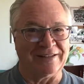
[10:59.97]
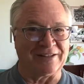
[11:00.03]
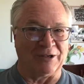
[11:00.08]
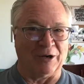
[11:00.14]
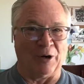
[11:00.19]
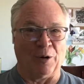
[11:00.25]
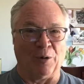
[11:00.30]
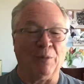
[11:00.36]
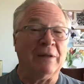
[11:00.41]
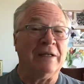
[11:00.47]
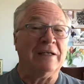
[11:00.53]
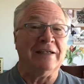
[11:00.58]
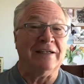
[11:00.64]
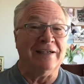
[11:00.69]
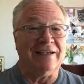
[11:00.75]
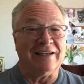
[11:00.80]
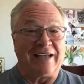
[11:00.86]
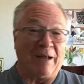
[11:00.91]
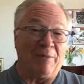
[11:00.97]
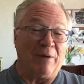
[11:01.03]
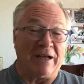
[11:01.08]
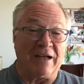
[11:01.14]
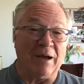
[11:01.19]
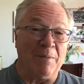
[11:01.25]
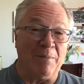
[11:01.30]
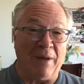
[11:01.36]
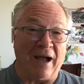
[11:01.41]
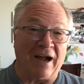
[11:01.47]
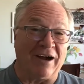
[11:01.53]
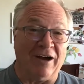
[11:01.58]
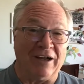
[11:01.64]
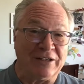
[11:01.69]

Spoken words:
so can we come back on